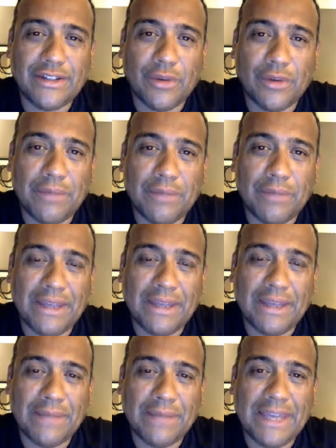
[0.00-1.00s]
so
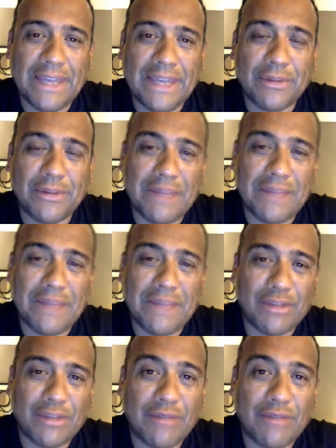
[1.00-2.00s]
being able to make
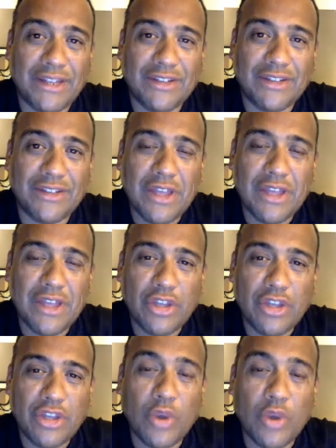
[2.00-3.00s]
the right reads,
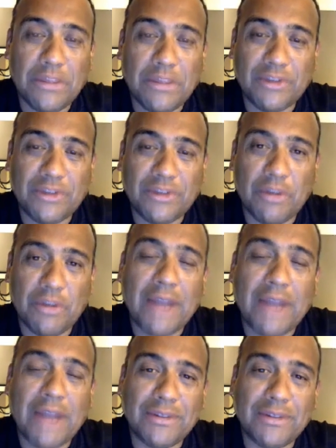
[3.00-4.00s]
knowing your
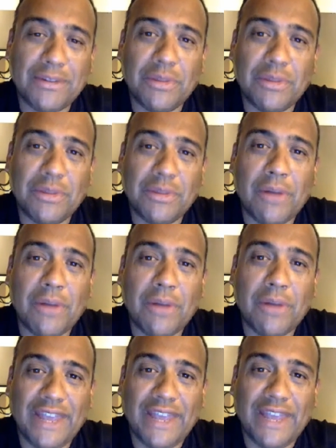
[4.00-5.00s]
body position when the
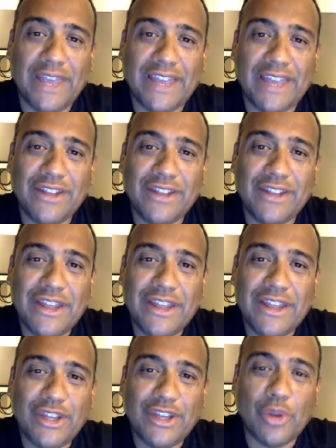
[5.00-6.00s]
ball's in your hand,
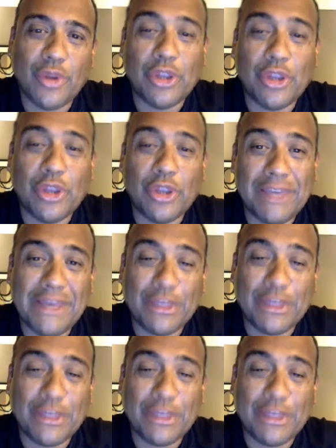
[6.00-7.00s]
you know, looking,
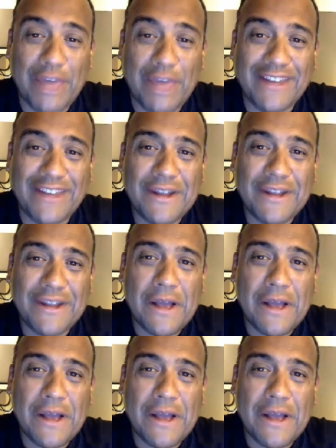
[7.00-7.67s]
being a threat,